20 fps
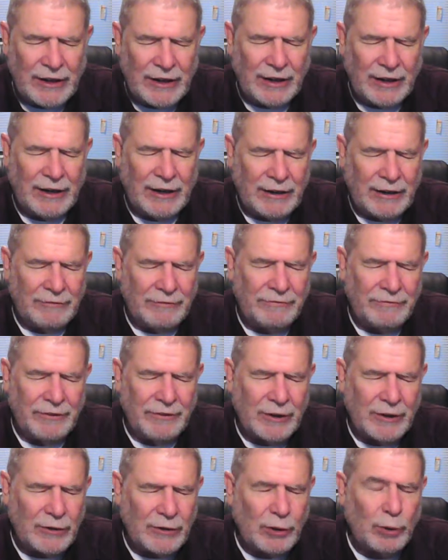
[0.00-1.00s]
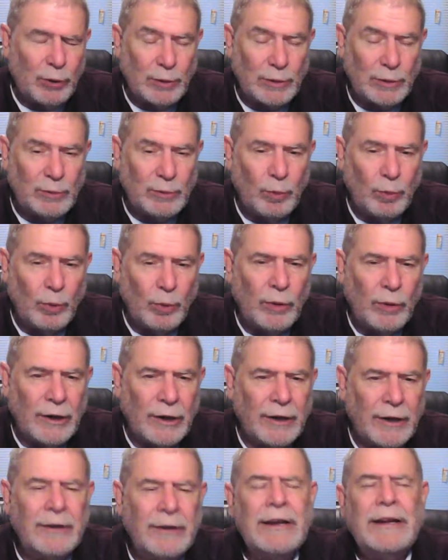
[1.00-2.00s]
of the Cold
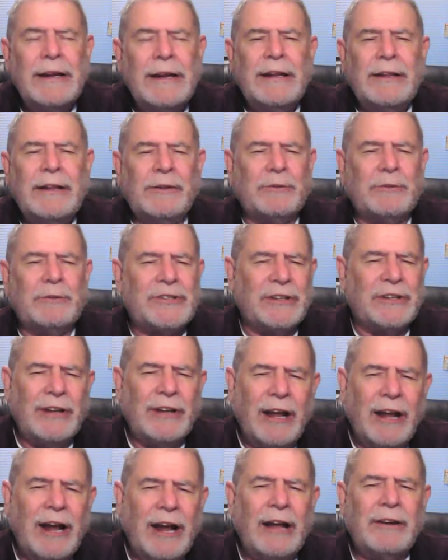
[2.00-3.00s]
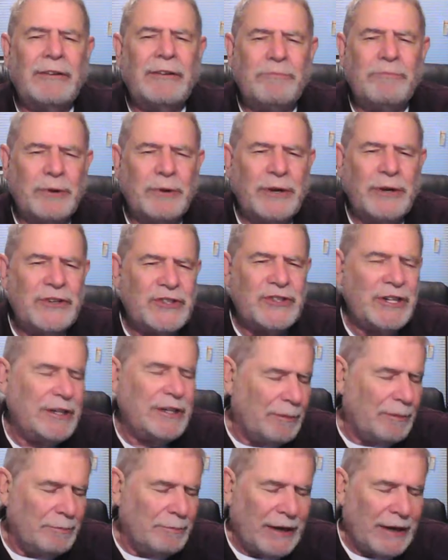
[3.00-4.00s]
War, there was a lot of
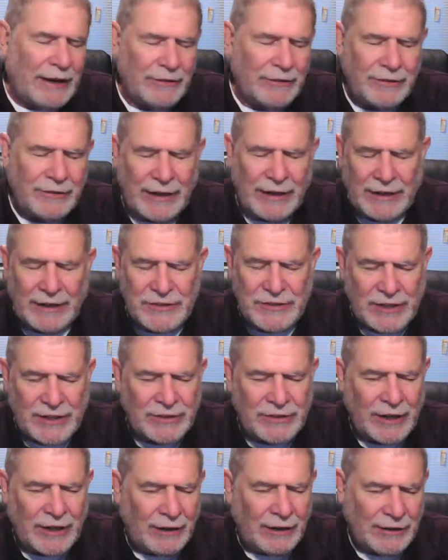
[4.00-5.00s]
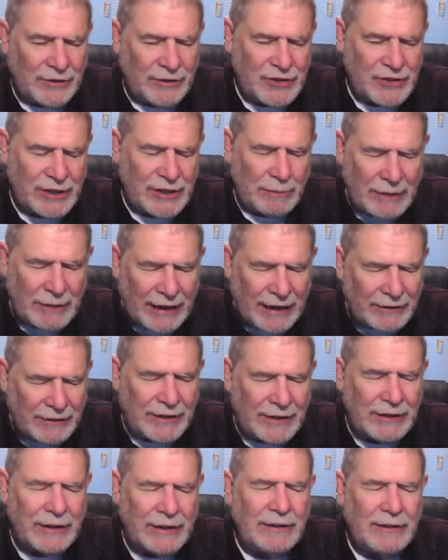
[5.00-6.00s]
preaching about eschatology, about
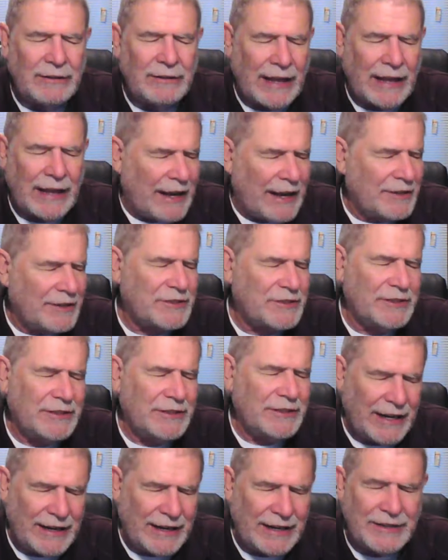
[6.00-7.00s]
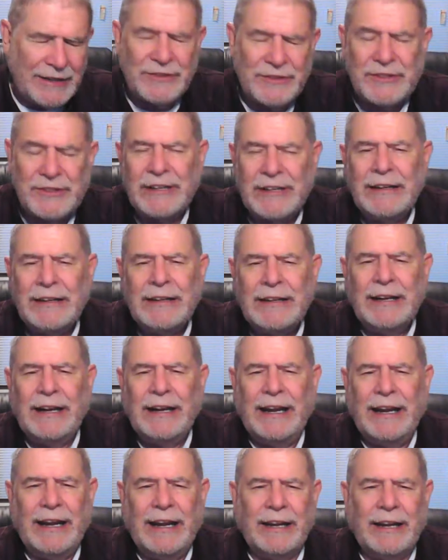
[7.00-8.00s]
the last days.
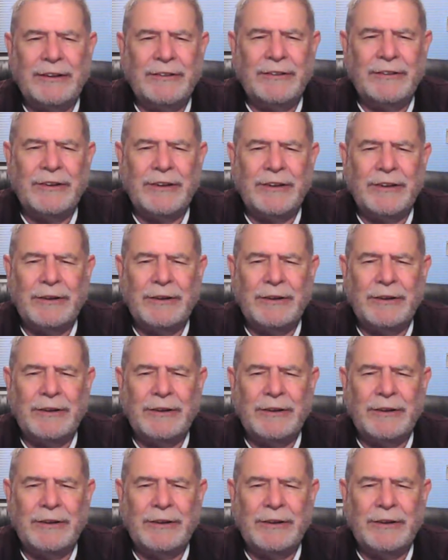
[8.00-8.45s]
And